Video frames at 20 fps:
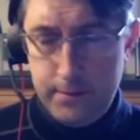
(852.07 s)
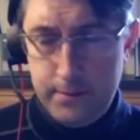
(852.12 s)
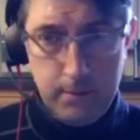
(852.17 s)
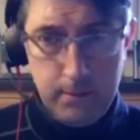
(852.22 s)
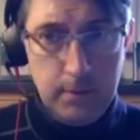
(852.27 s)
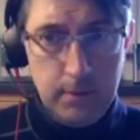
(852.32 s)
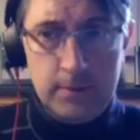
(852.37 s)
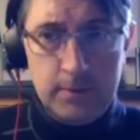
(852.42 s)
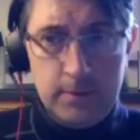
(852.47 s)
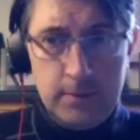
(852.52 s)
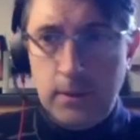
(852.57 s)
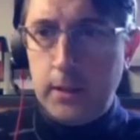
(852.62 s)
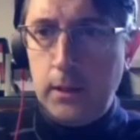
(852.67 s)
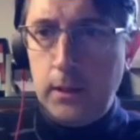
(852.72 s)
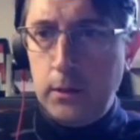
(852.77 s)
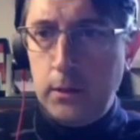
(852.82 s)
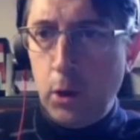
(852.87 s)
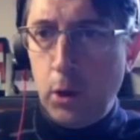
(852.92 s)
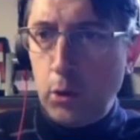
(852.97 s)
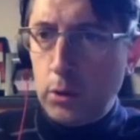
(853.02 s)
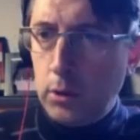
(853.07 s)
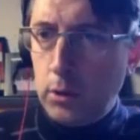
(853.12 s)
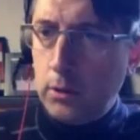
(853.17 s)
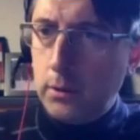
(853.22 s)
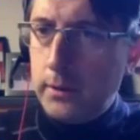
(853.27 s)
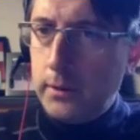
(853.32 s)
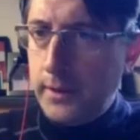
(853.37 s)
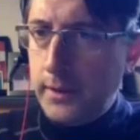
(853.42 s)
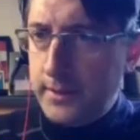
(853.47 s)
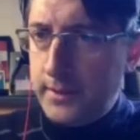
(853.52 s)
is likely
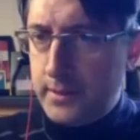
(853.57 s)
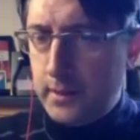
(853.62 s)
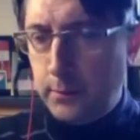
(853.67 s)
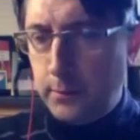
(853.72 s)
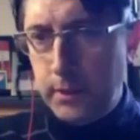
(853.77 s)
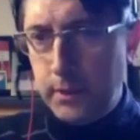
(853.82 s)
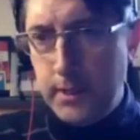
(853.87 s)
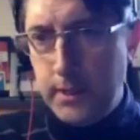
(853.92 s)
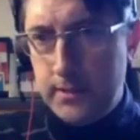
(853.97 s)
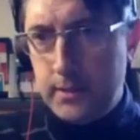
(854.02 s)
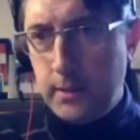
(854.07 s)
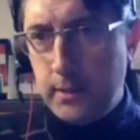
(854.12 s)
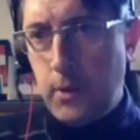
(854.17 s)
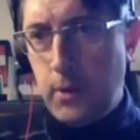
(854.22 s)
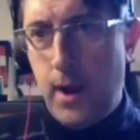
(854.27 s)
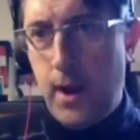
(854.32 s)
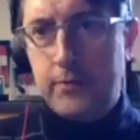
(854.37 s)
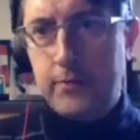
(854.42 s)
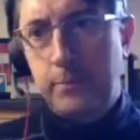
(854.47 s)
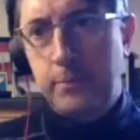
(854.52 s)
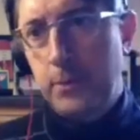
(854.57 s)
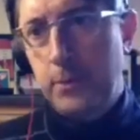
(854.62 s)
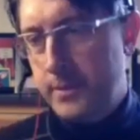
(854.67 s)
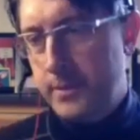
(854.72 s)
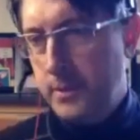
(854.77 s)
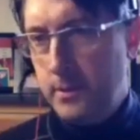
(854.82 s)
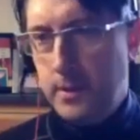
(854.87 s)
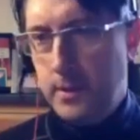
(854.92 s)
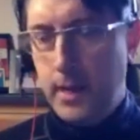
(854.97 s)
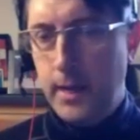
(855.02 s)
local, is someone that's a
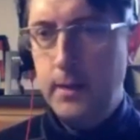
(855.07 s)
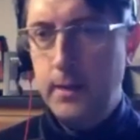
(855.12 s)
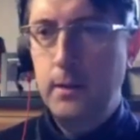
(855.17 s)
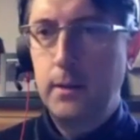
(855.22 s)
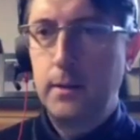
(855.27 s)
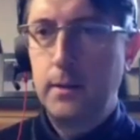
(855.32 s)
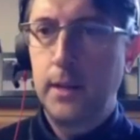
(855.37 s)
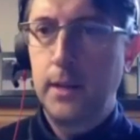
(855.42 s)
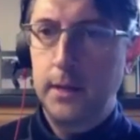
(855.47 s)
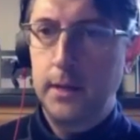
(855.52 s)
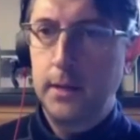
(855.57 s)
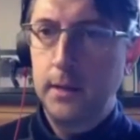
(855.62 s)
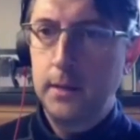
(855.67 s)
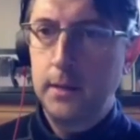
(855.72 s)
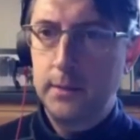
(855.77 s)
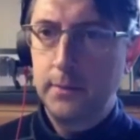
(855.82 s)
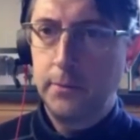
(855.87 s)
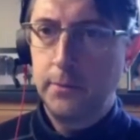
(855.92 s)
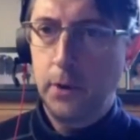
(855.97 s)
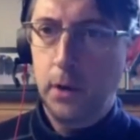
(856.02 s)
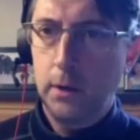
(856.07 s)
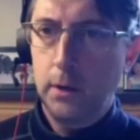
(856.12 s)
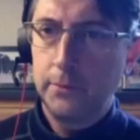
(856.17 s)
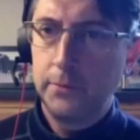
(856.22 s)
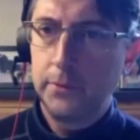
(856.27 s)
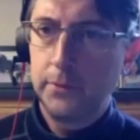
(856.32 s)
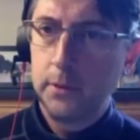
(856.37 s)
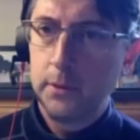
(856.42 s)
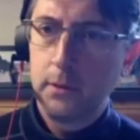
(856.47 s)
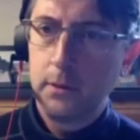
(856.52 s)
craftsperson that is
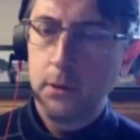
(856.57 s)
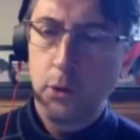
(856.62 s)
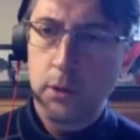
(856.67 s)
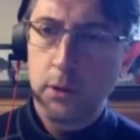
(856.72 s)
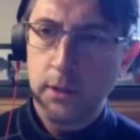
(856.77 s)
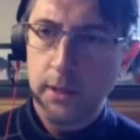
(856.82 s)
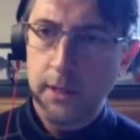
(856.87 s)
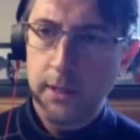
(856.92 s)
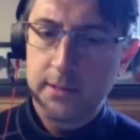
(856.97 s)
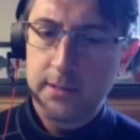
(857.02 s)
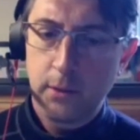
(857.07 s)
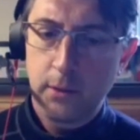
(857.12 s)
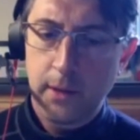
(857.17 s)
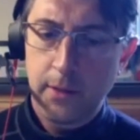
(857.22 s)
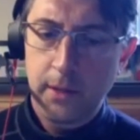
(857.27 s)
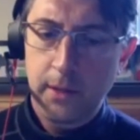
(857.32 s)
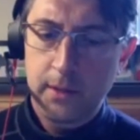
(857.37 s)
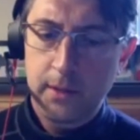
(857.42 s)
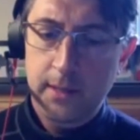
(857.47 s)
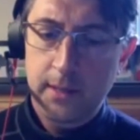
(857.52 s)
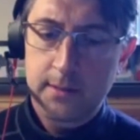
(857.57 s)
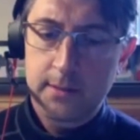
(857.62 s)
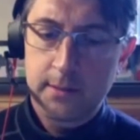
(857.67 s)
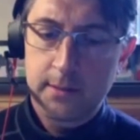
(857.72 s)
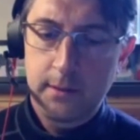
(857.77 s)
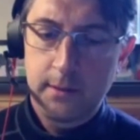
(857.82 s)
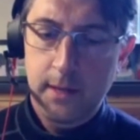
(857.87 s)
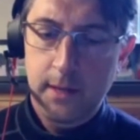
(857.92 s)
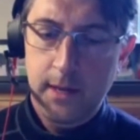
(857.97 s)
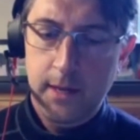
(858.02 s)
involved locally. So I think
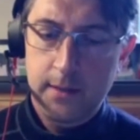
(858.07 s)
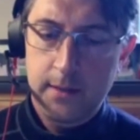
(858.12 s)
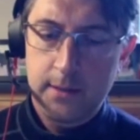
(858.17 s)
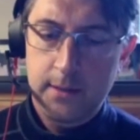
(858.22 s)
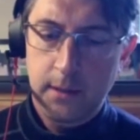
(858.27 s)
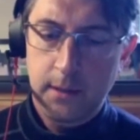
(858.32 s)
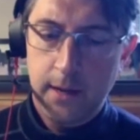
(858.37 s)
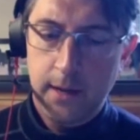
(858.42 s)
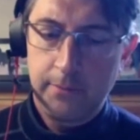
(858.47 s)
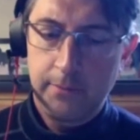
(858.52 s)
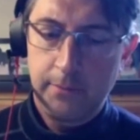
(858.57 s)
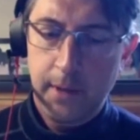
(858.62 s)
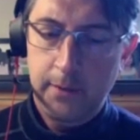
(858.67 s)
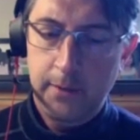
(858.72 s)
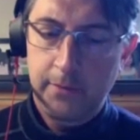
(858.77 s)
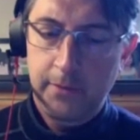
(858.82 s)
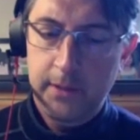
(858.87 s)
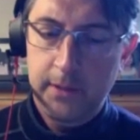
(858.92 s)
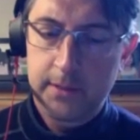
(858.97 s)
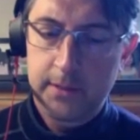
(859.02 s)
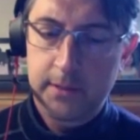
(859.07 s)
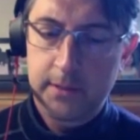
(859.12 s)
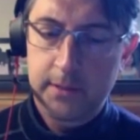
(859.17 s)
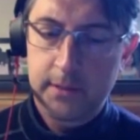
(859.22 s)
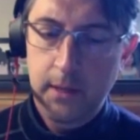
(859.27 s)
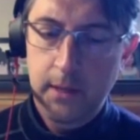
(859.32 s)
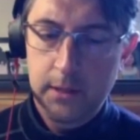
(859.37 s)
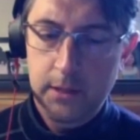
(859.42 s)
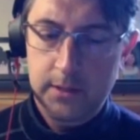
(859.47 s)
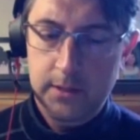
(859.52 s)
that has a lot of
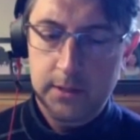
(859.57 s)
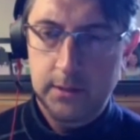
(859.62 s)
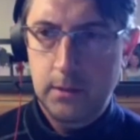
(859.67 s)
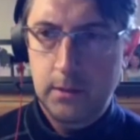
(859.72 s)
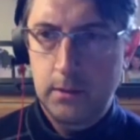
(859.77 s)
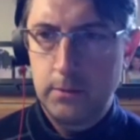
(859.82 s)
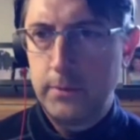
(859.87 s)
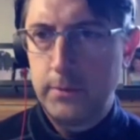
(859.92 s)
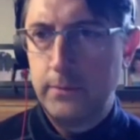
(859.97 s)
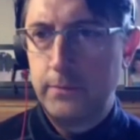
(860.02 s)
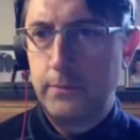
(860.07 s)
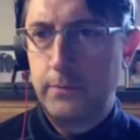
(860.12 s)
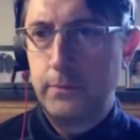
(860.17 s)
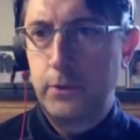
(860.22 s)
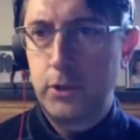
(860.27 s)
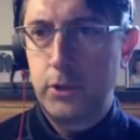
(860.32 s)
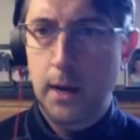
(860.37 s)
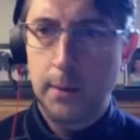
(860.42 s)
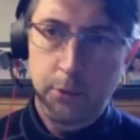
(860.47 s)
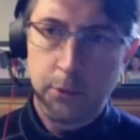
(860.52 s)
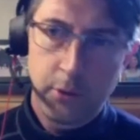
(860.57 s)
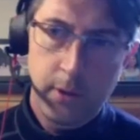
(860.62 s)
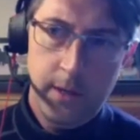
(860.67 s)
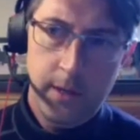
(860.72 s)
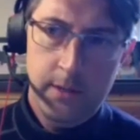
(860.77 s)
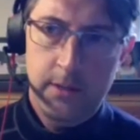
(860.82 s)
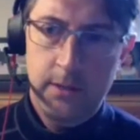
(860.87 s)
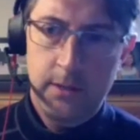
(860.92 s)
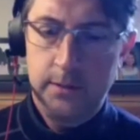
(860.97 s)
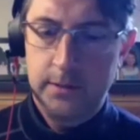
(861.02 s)
benefits just in terms of
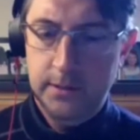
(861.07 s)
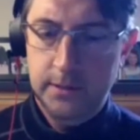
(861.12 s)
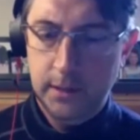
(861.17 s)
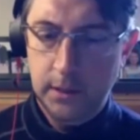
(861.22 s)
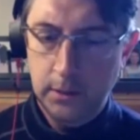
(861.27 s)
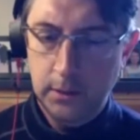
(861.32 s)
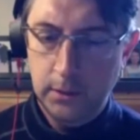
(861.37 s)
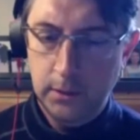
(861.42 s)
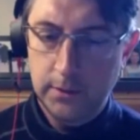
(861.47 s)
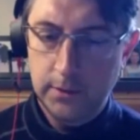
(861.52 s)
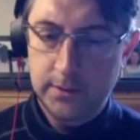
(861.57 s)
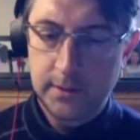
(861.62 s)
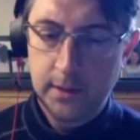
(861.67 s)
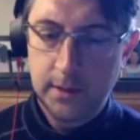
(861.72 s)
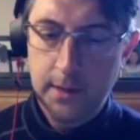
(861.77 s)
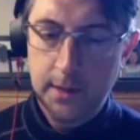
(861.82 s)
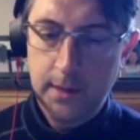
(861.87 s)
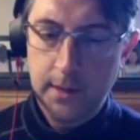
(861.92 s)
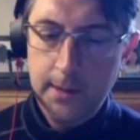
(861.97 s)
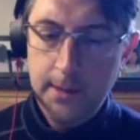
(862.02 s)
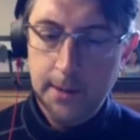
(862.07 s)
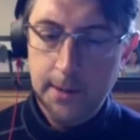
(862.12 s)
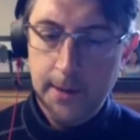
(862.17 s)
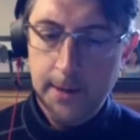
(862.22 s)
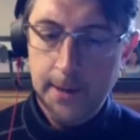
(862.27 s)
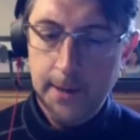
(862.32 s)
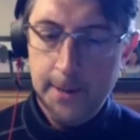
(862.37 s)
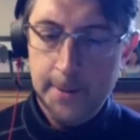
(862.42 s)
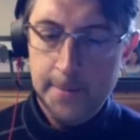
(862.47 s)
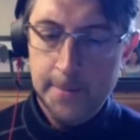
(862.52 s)
job creation, skills.
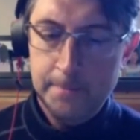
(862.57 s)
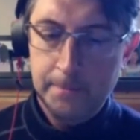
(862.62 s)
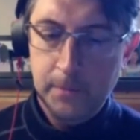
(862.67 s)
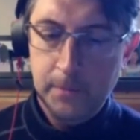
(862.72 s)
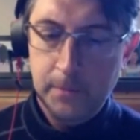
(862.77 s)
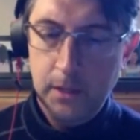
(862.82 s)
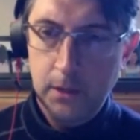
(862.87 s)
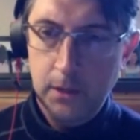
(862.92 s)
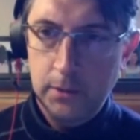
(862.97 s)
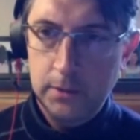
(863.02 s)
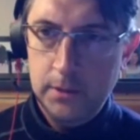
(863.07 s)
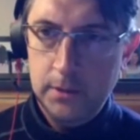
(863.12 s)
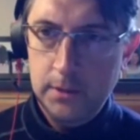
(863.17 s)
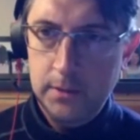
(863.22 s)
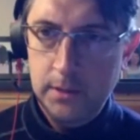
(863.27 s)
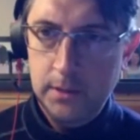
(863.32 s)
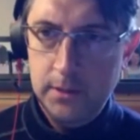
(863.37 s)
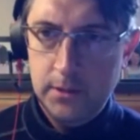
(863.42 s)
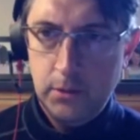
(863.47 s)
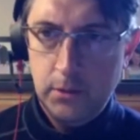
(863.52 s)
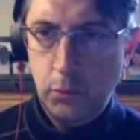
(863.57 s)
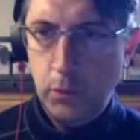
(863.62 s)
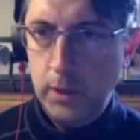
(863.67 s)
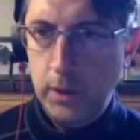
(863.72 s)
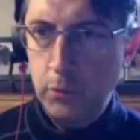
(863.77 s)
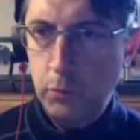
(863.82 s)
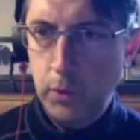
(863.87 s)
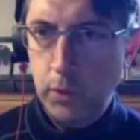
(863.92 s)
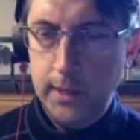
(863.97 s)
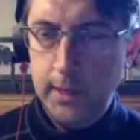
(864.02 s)
These
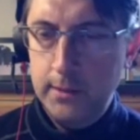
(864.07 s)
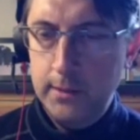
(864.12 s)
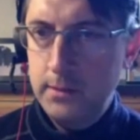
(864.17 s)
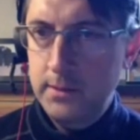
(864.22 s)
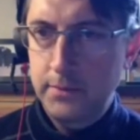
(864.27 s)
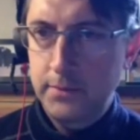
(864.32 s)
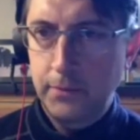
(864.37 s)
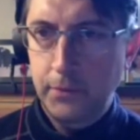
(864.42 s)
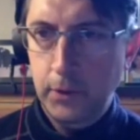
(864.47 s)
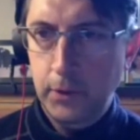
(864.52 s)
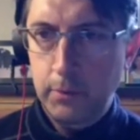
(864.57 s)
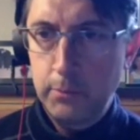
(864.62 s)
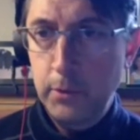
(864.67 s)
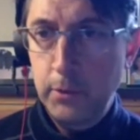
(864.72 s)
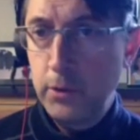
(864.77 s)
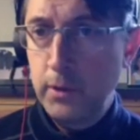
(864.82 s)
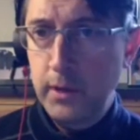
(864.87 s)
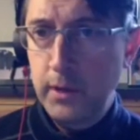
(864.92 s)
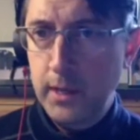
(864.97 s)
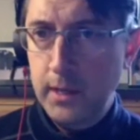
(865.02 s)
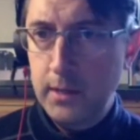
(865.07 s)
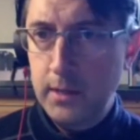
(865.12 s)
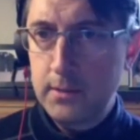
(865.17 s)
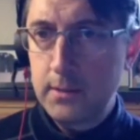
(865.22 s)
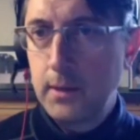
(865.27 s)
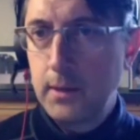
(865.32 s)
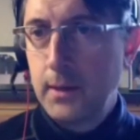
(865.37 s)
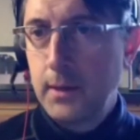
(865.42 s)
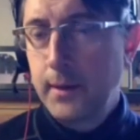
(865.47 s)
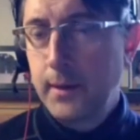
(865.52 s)
are win-wins for
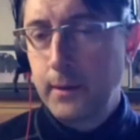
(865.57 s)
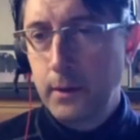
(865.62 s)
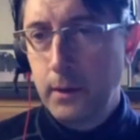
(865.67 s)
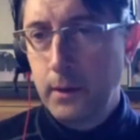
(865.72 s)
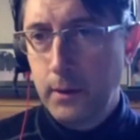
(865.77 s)
communities